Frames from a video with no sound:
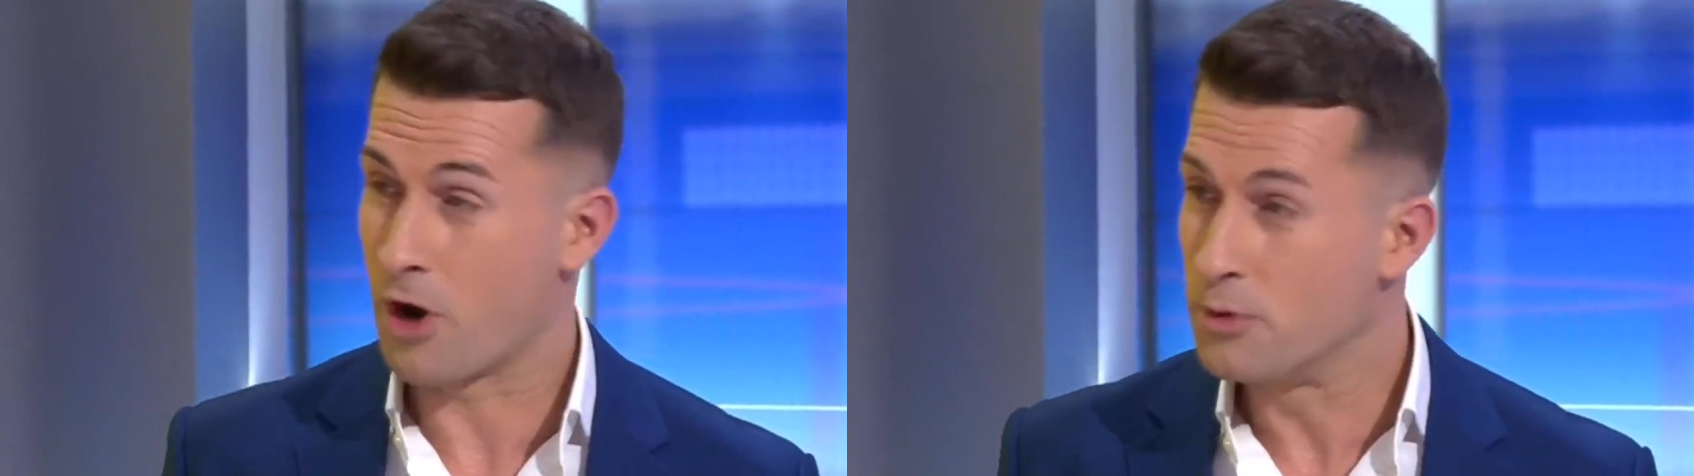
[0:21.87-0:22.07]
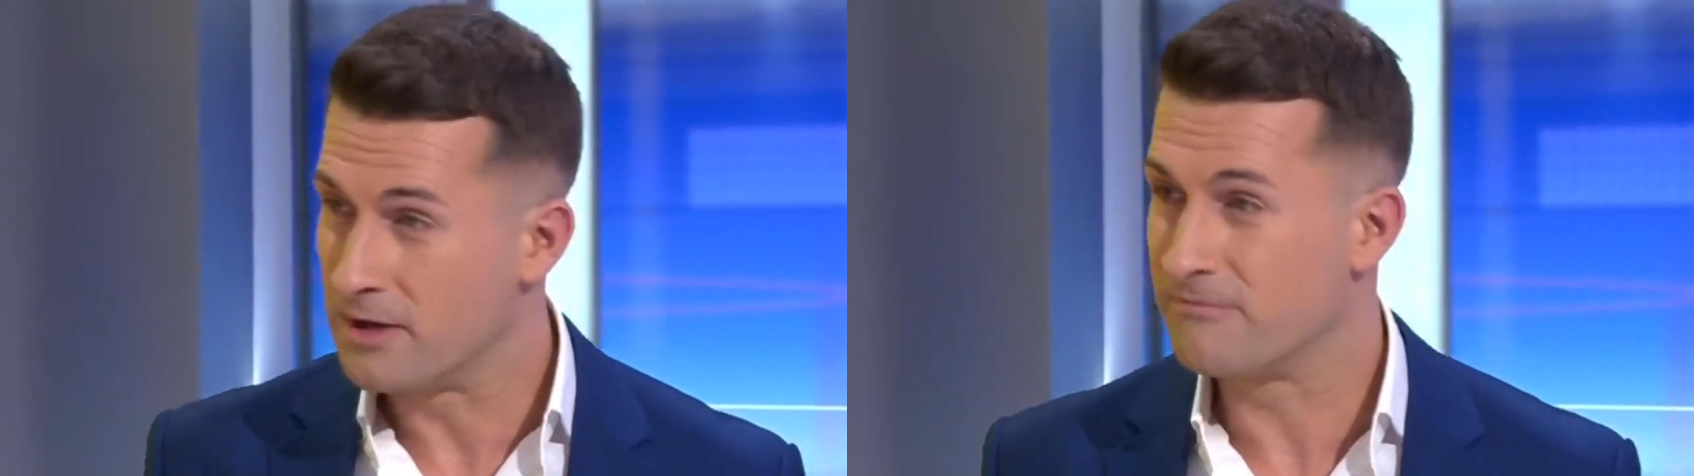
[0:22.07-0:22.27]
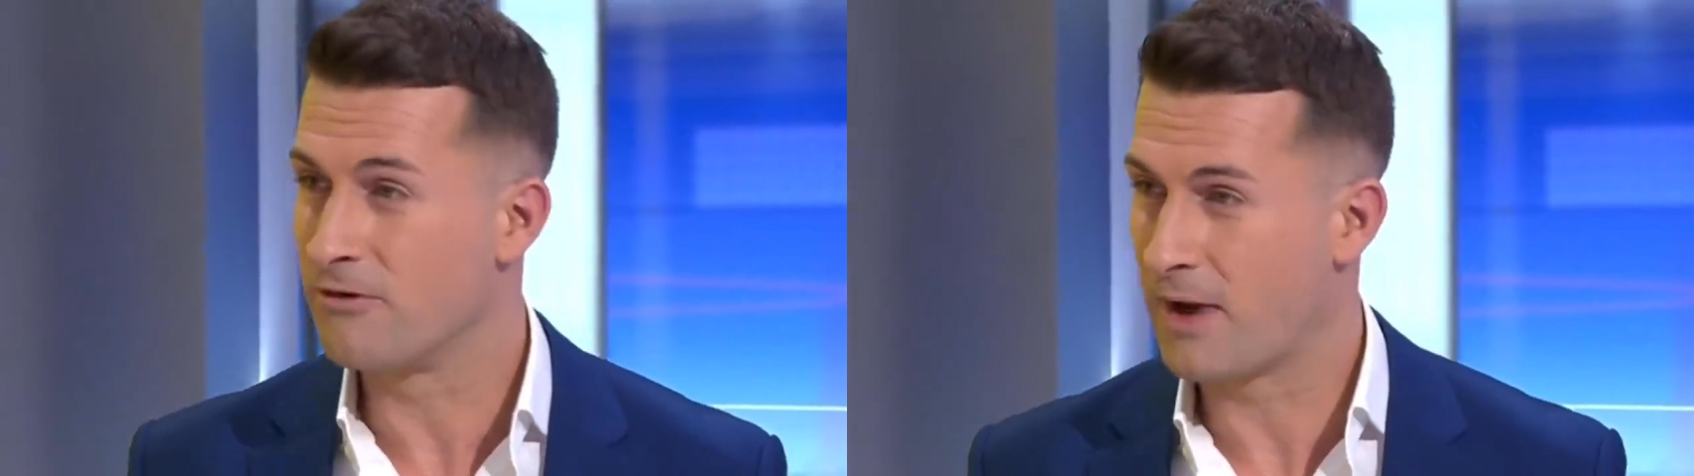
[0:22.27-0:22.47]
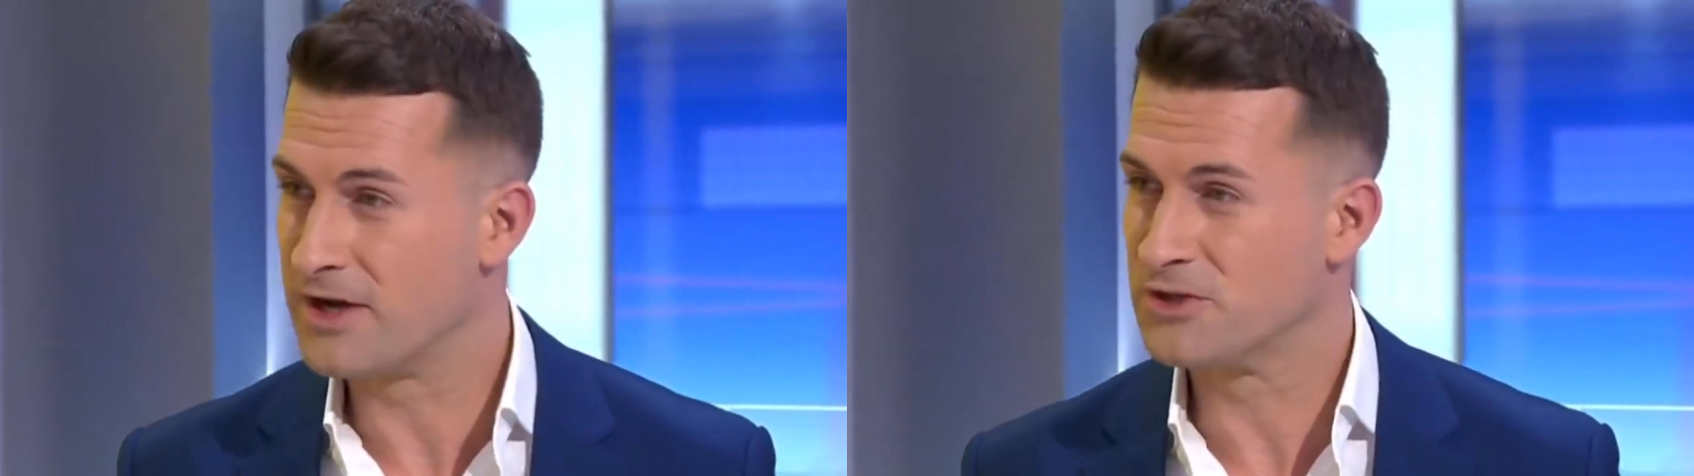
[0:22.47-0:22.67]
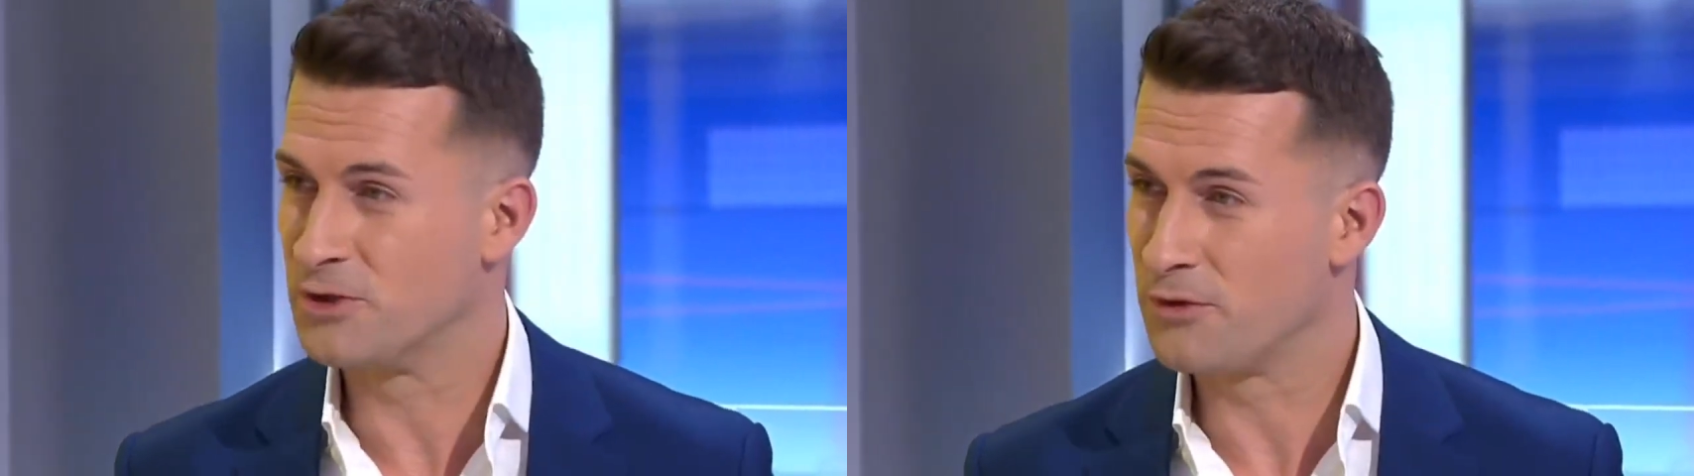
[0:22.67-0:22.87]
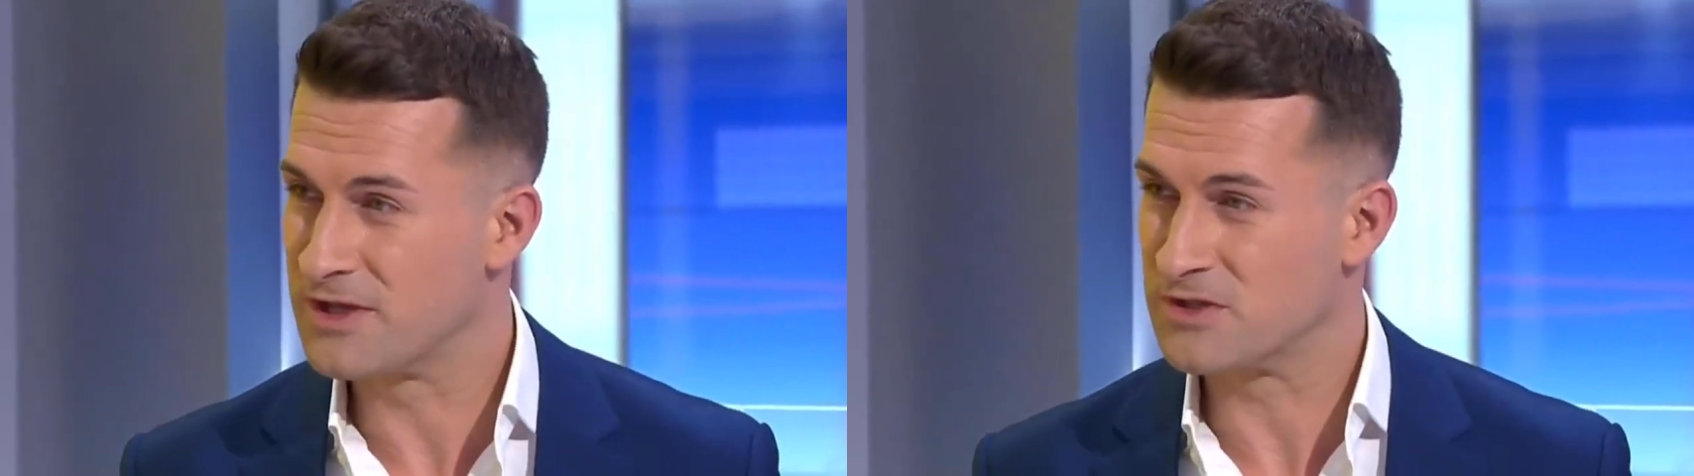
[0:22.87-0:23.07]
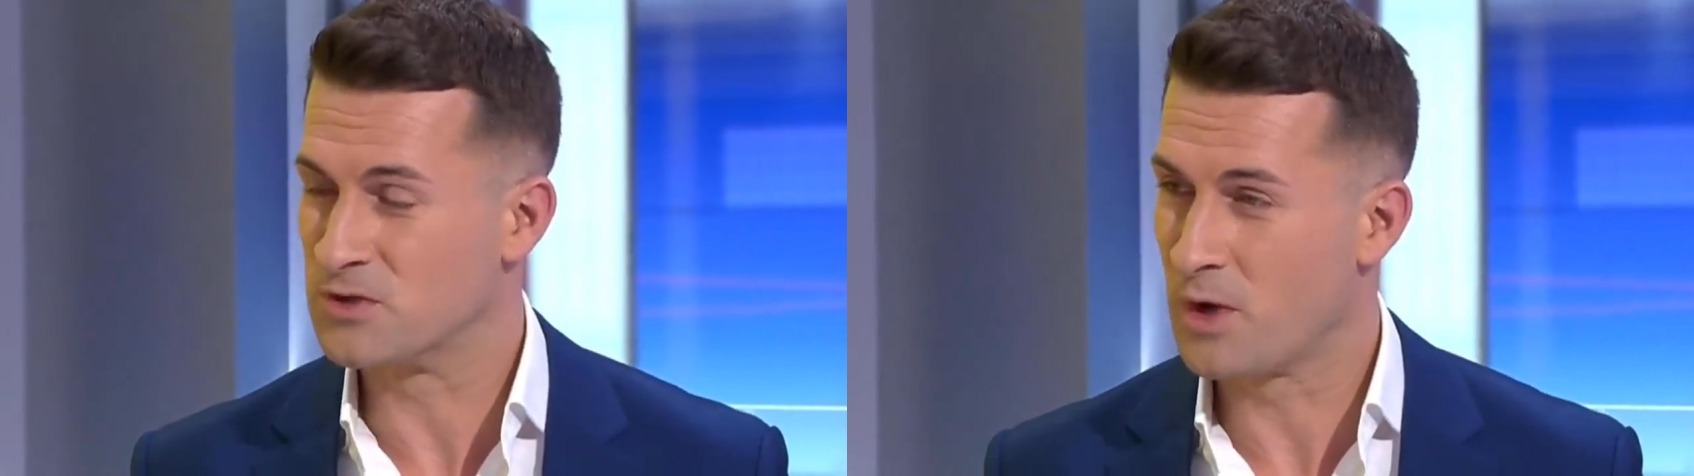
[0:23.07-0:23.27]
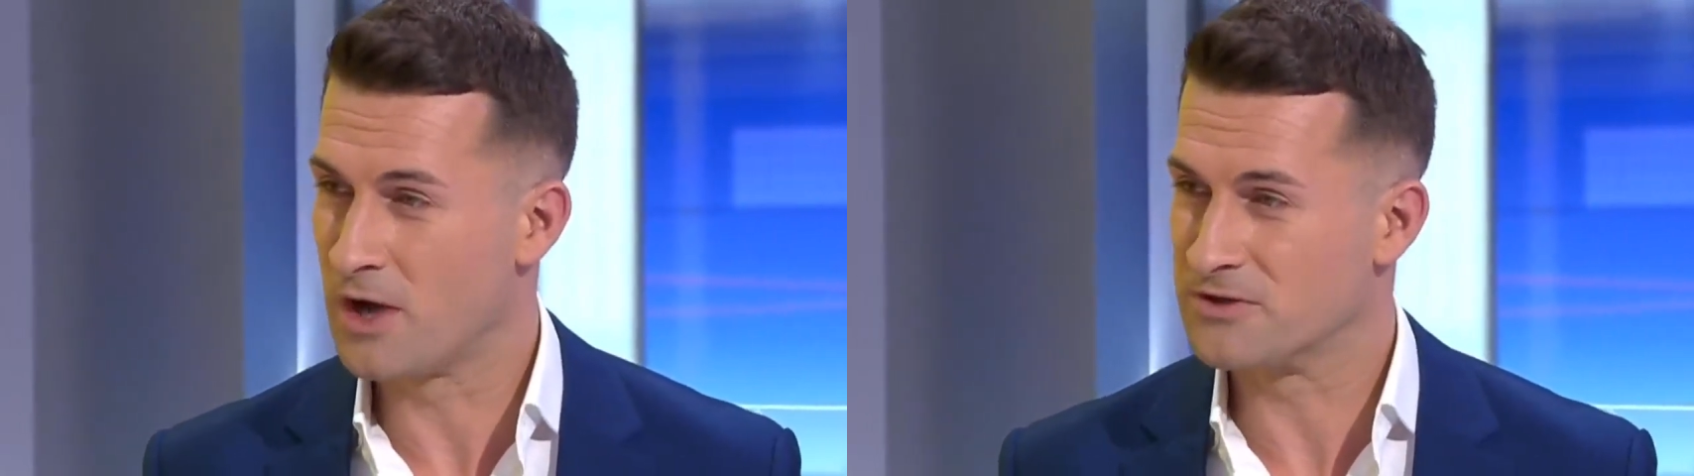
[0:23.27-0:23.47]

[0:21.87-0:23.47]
own information on this as well